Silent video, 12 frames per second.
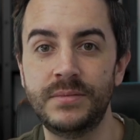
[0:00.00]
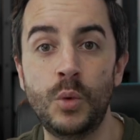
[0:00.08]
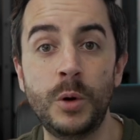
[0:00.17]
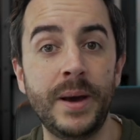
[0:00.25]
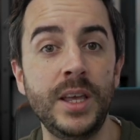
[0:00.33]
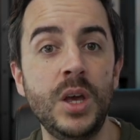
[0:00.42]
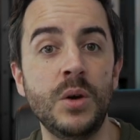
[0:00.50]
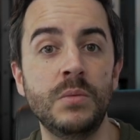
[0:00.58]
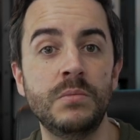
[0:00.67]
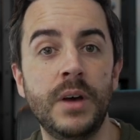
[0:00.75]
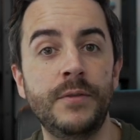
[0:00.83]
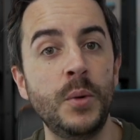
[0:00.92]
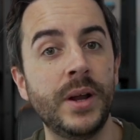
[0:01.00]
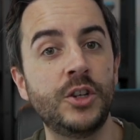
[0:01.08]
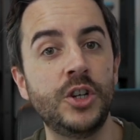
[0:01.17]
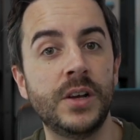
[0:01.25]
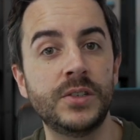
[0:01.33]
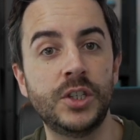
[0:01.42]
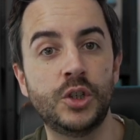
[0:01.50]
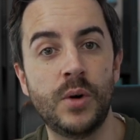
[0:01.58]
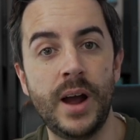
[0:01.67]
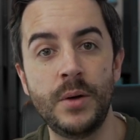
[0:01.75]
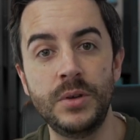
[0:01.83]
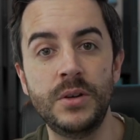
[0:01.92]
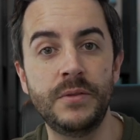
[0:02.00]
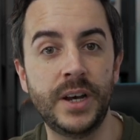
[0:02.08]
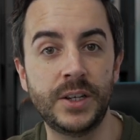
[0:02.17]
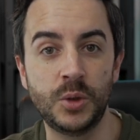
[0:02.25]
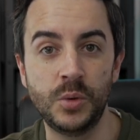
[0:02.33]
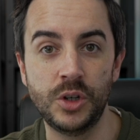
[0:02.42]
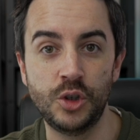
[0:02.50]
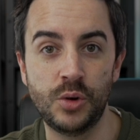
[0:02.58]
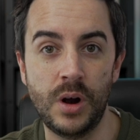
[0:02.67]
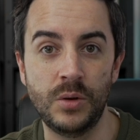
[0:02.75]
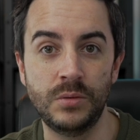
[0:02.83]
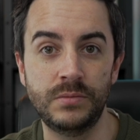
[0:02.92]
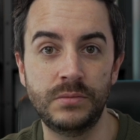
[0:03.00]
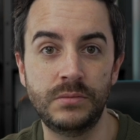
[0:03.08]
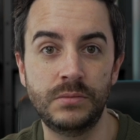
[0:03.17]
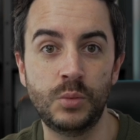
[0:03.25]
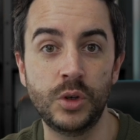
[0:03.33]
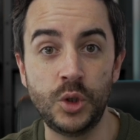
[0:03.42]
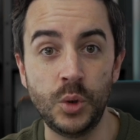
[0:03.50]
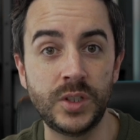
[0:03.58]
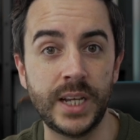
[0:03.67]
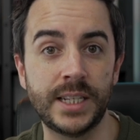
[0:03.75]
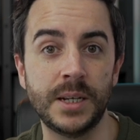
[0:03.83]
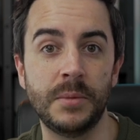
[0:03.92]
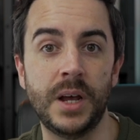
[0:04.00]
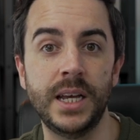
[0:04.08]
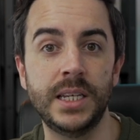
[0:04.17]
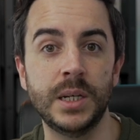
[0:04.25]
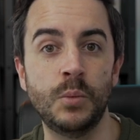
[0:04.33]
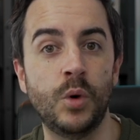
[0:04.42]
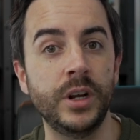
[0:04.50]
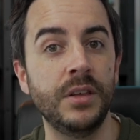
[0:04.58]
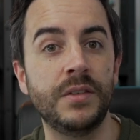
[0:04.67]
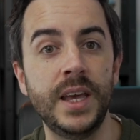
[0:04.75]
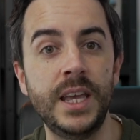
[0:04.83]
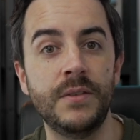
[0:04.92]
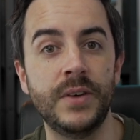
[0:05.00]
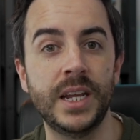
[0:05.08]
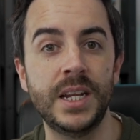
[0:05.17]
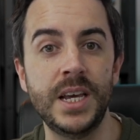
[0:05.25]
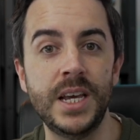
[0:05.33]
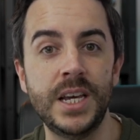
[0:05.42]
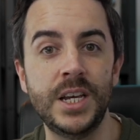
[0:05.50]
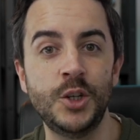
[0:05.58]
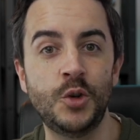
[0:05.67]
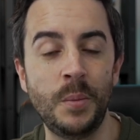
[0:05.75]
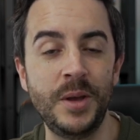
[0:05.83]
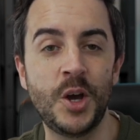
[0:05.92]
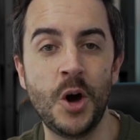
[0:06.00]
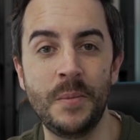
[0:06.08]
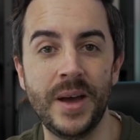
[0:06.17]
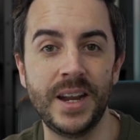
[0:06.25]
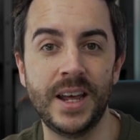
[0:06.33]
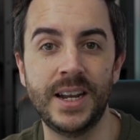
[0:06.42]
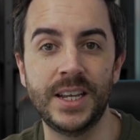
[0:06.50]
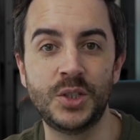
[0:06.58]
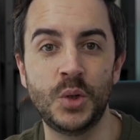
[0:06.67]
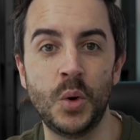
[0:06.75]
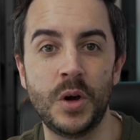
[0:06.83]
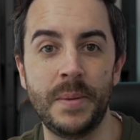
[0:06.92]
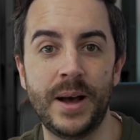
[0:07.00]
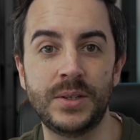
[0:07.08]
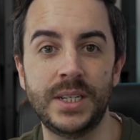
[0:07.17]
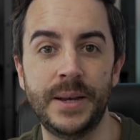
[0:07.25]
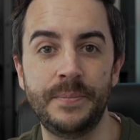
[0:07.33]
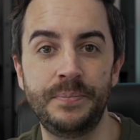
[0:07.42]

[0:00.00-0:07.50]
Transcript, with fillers: What about you? Have you had a chance to try out Universal Control? What's your setup like and what do you think of it? Drop me a comment and let's talk about it.